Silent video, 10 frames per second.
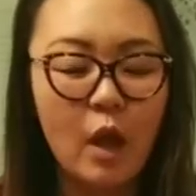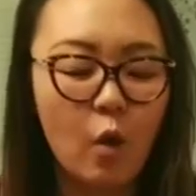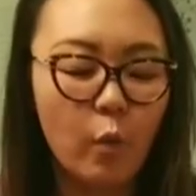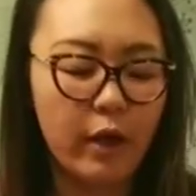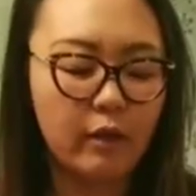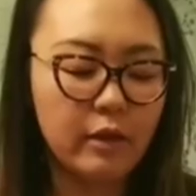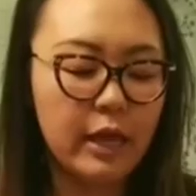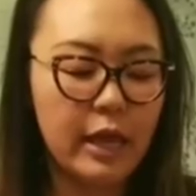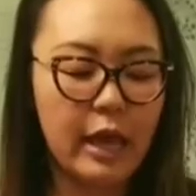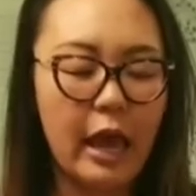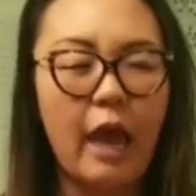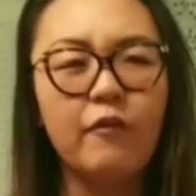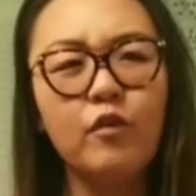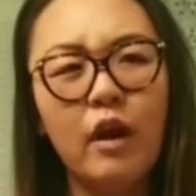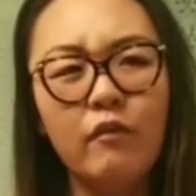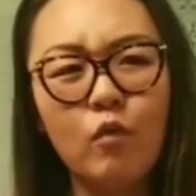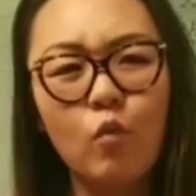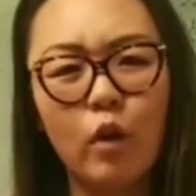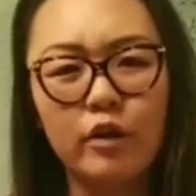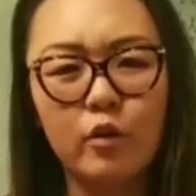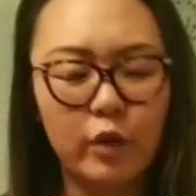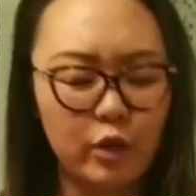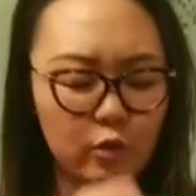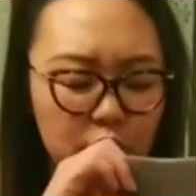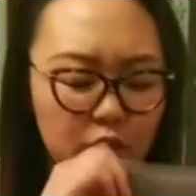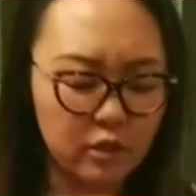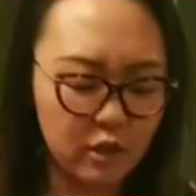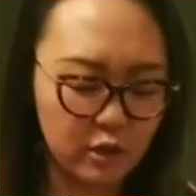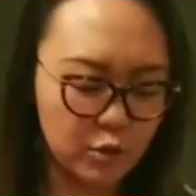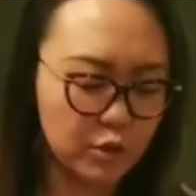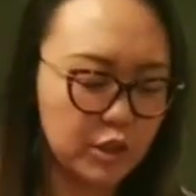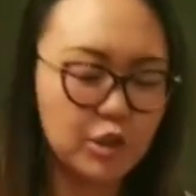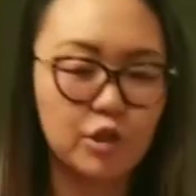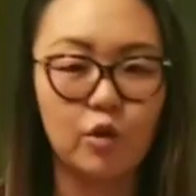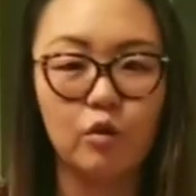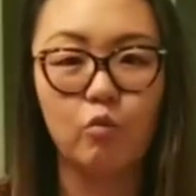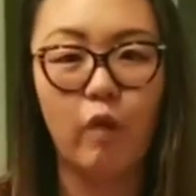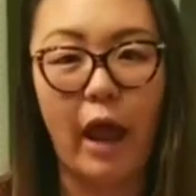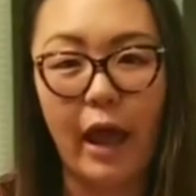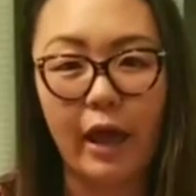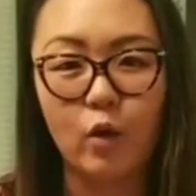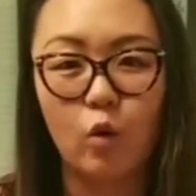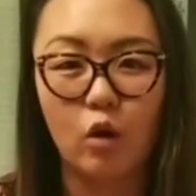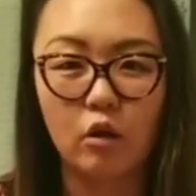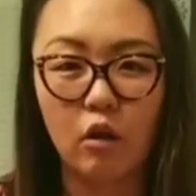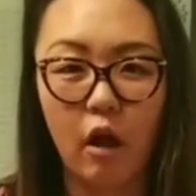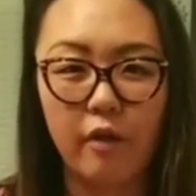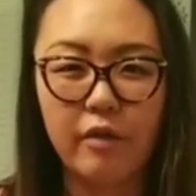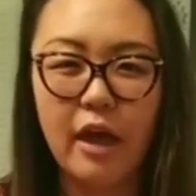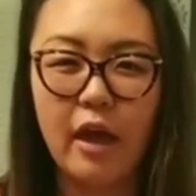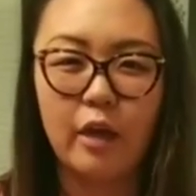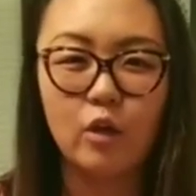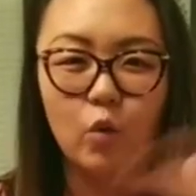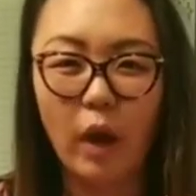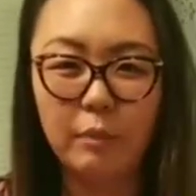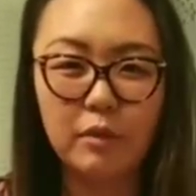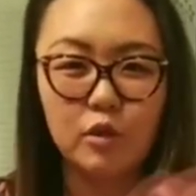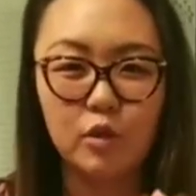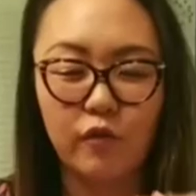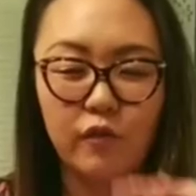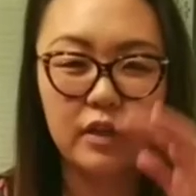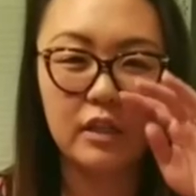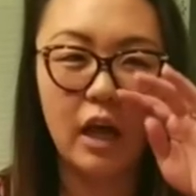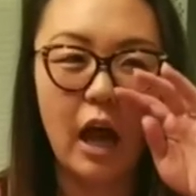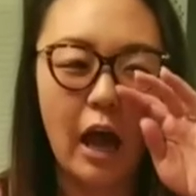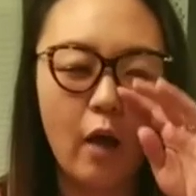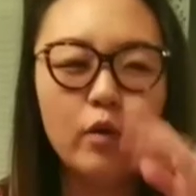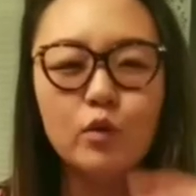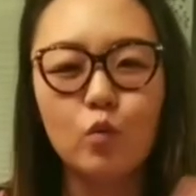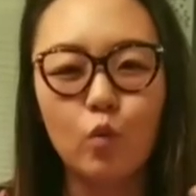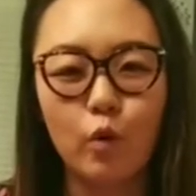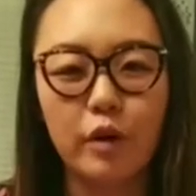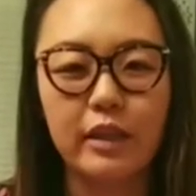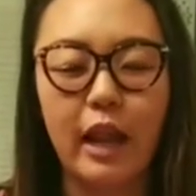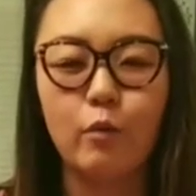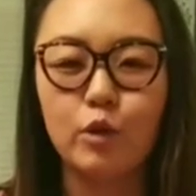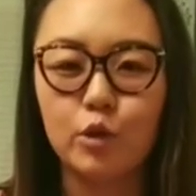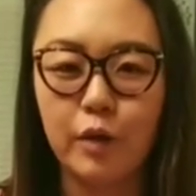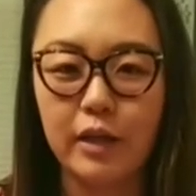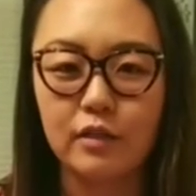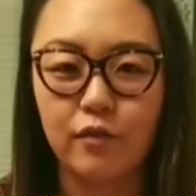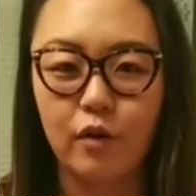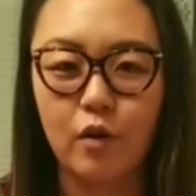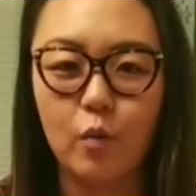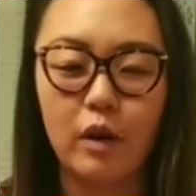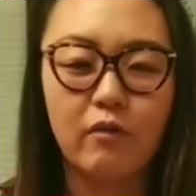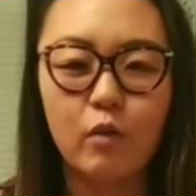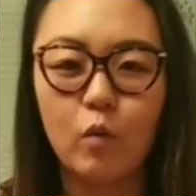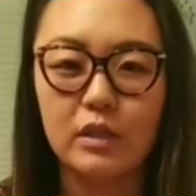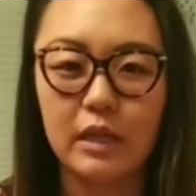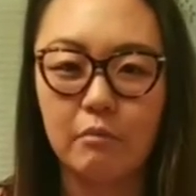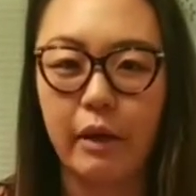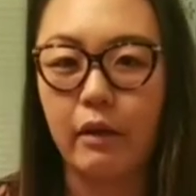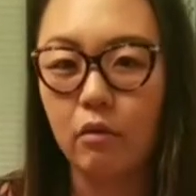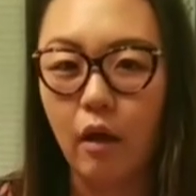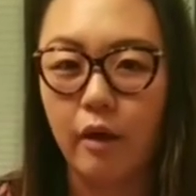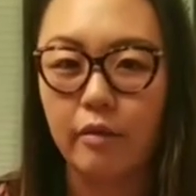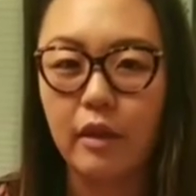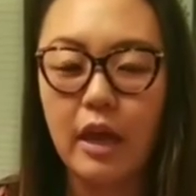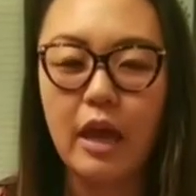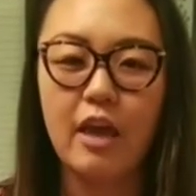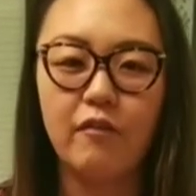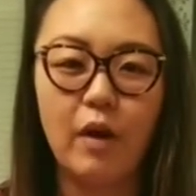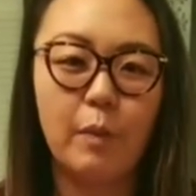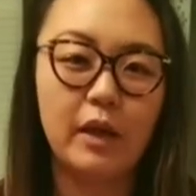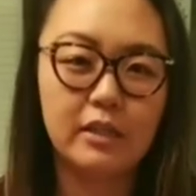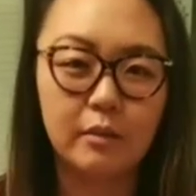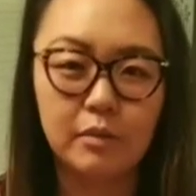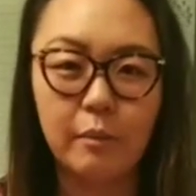Well, have you ever wondered when you took a traditional rag or a cloth and you wiped a surface, I always worried that I would transfer whatever was in my cloth. If I picked up some